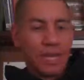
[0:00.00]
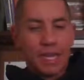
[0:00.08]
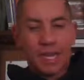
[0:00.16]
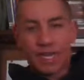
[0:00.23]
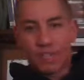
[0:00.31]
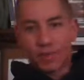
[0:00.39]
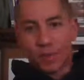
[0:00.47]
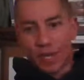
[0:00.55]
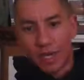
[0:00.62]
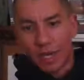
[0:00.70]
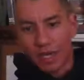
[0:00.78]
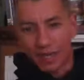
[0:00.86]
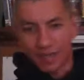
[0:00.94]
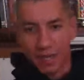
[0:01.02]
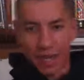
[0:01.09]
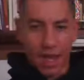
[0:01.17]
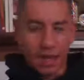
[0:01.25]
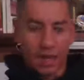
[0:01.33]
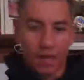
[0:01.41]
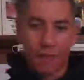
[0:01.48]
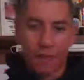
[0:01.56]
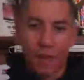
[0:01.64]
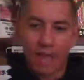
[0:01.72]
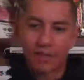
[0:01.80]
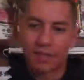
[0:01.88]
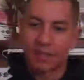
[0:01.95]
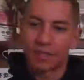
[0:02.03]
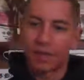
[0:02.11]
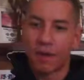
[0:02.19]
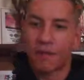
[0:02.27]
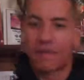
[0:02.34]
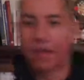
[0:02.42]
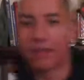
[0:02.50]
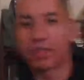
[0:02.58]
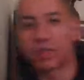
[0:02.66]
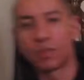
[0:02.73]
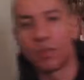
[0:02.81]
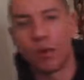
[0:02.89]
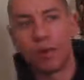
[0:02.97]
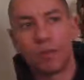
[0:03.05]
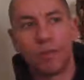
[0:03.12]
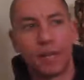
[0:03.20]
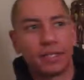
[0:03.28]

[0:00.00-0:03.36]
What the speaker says: is what it is. I love boxing. It's my favorite sport, but it's